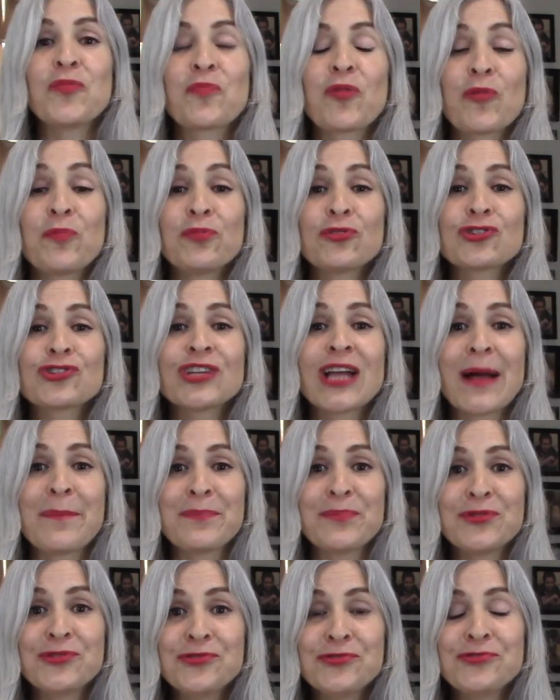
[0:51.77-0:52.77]
Purple
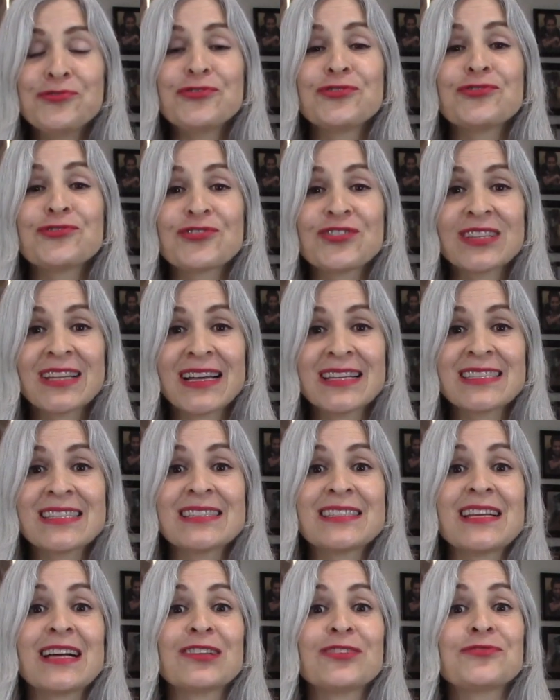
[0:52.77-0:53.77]
shampoo
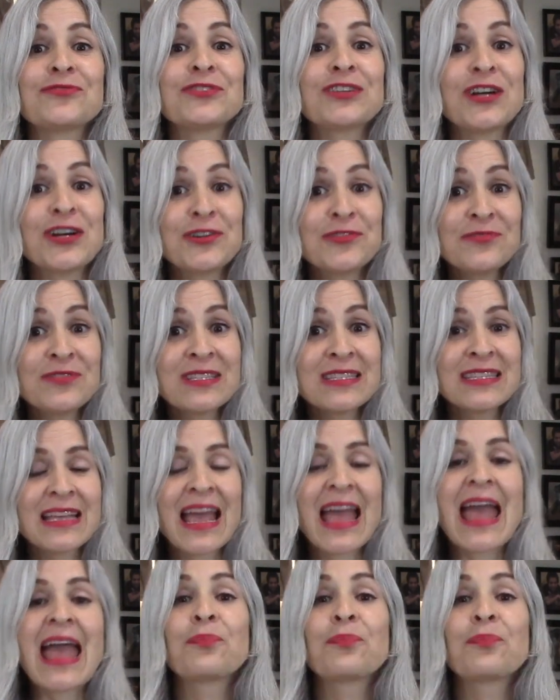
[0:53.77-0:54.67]
neutralizes yellow tones.